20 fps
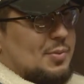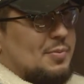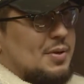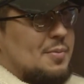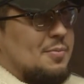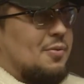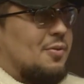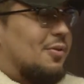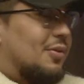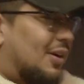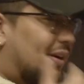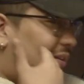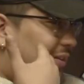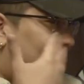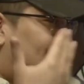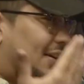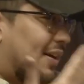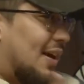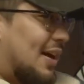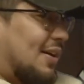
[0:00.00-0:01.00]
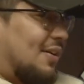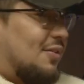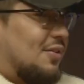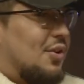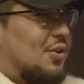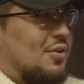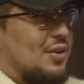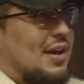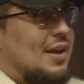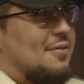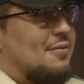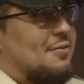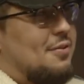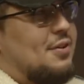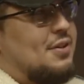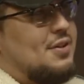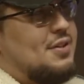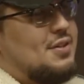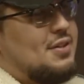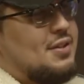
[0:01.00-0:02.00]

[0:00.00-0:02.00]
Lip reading: So people kind of know that first.